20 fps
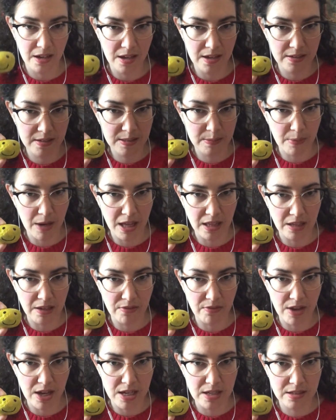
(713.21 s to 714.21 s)
a smiley
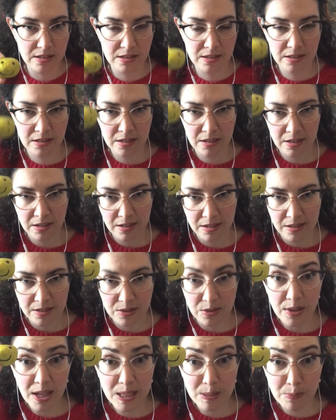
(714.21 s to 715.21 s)
face.
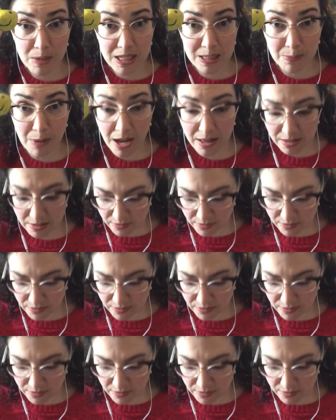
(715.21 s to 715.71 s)
So that's my smiley